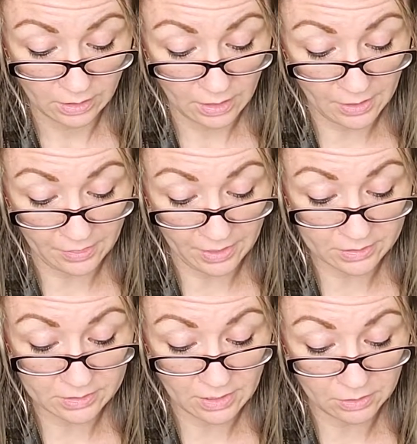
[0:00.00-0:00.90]
And
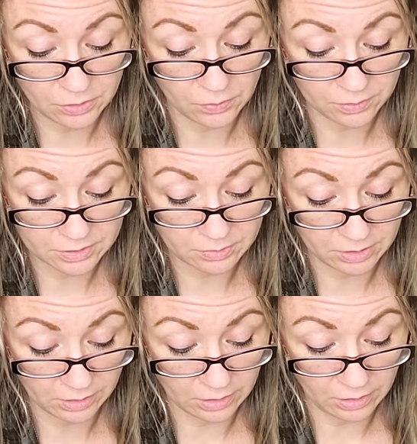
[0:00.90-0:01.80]
that's how you
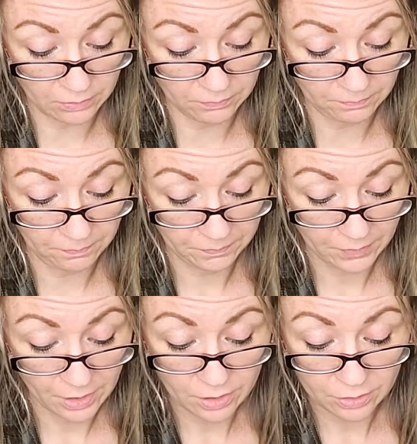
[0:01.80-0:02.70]
ultimately know.
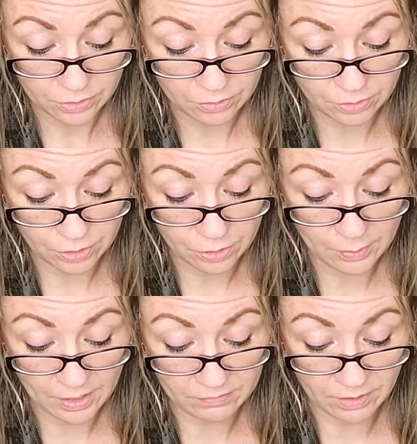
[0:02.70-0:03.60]
You know you
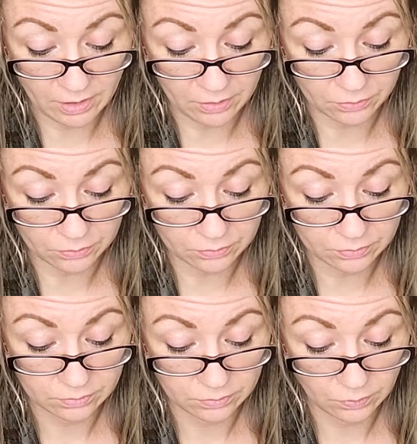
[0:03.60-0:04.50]
have an idol
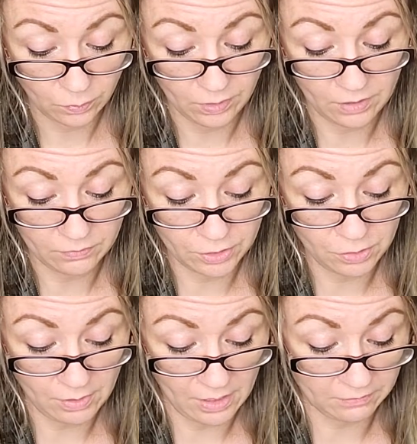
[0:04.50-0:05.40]
whenever you
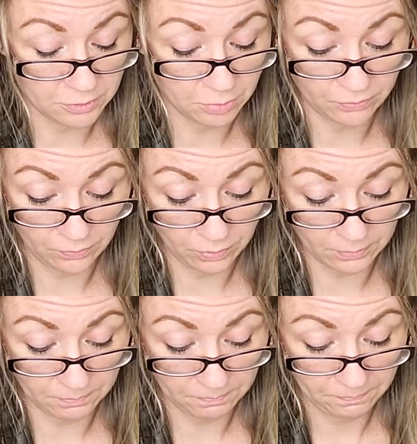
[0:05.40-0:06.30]
have to perform.
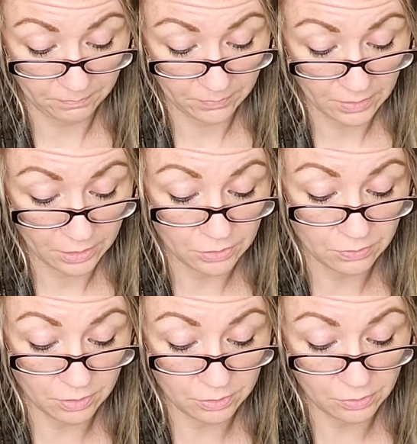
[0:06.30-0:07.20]
You
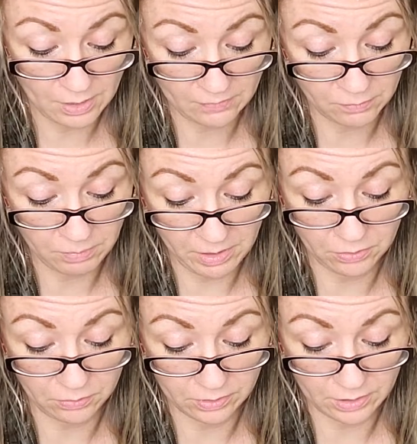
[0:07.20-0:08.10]
know you have a
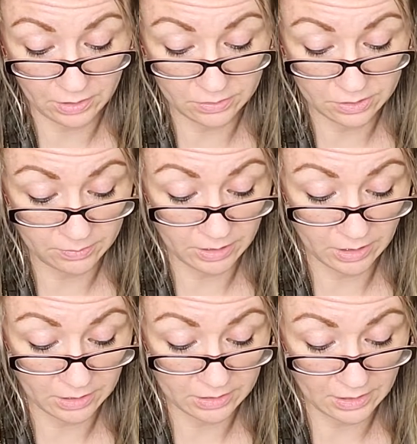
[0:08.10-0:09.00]
Baal that needs to be
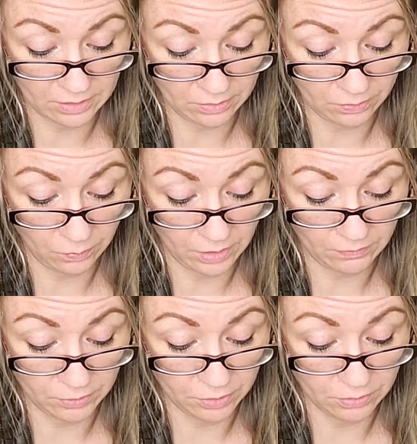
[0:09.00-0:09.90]
cut down whenever
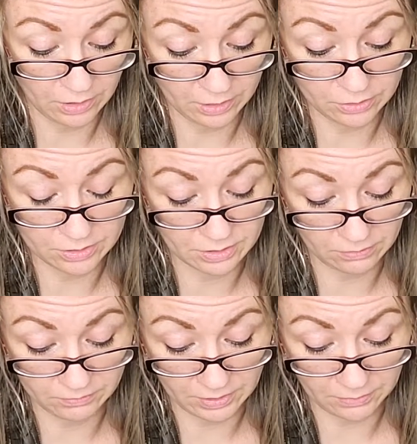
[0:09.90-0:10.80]
you cut yourself
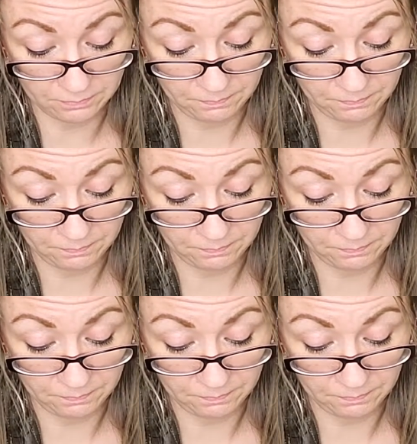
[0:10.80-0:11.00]
down.